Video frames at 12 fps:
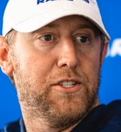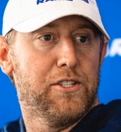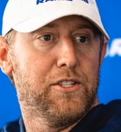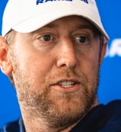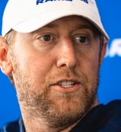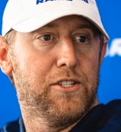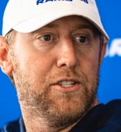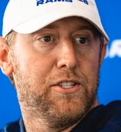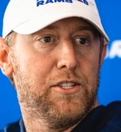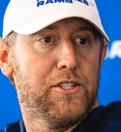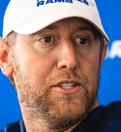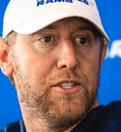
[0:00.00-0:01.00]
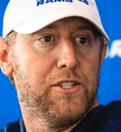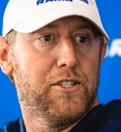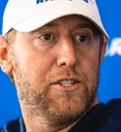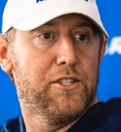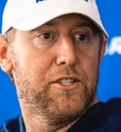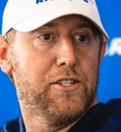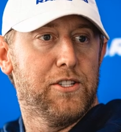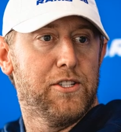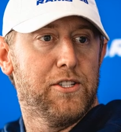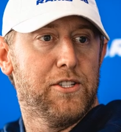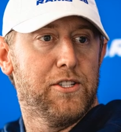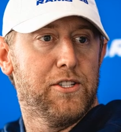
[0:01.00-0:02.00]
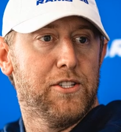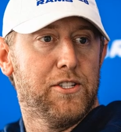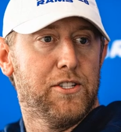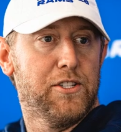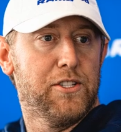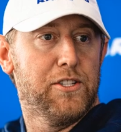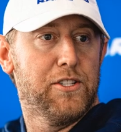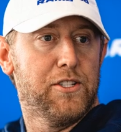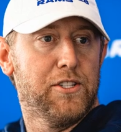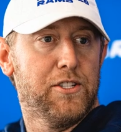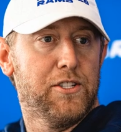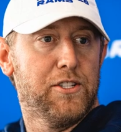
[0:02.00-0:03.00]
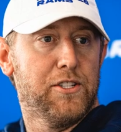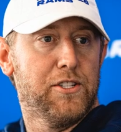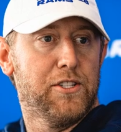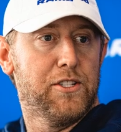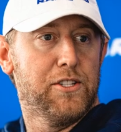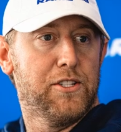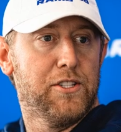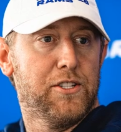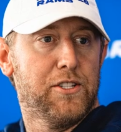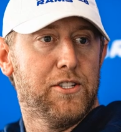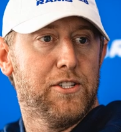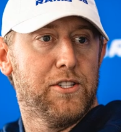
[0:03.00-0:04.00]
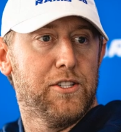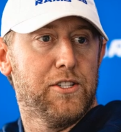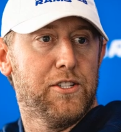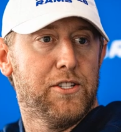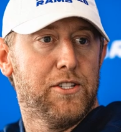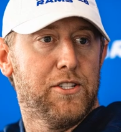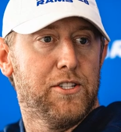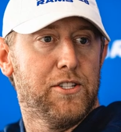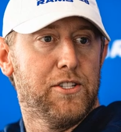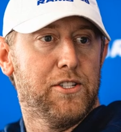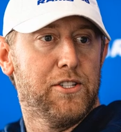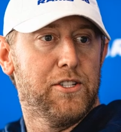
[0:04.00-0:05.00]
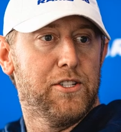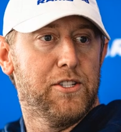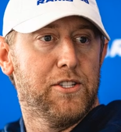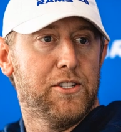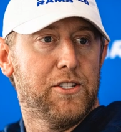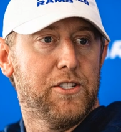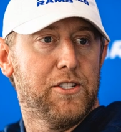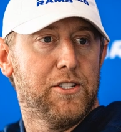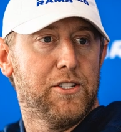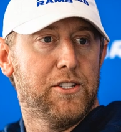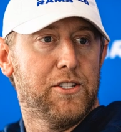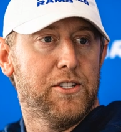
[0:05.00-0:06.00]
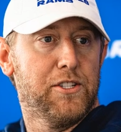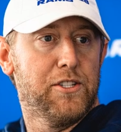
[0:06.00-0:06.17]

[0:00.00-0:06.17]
(no one is talking)